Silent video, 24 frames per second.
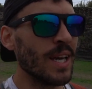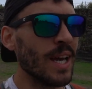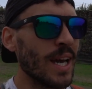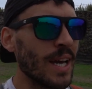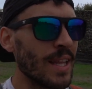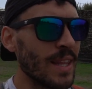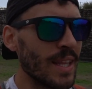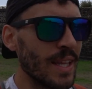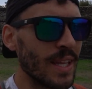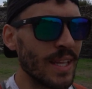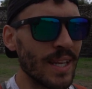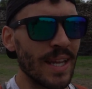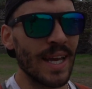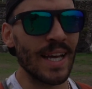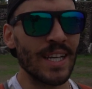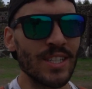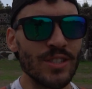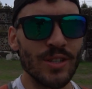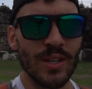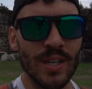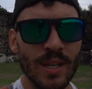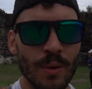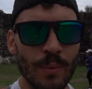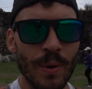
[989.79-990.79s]
and then as
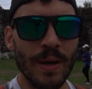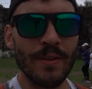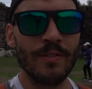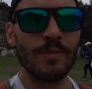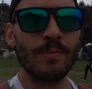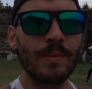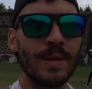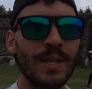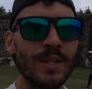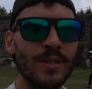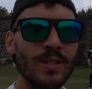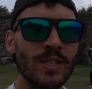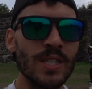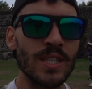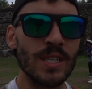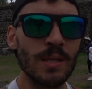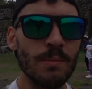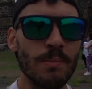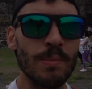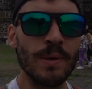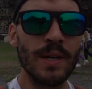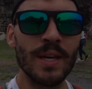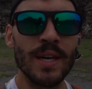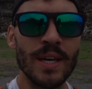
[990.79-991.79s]
you get away from it, you see the
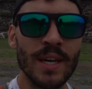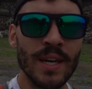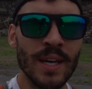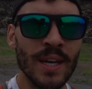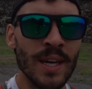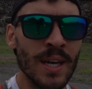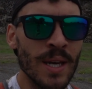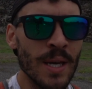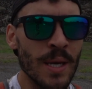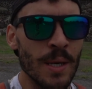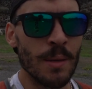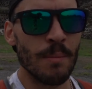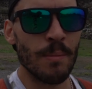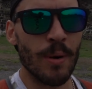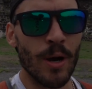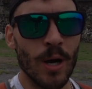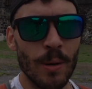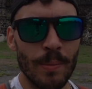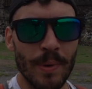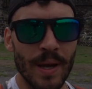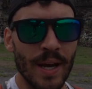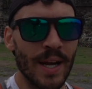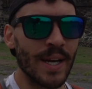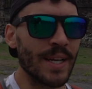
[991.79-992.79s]
big
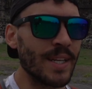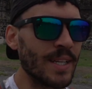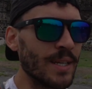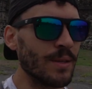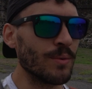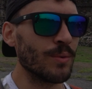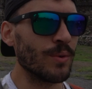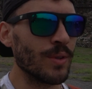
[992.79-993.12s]
part behind it.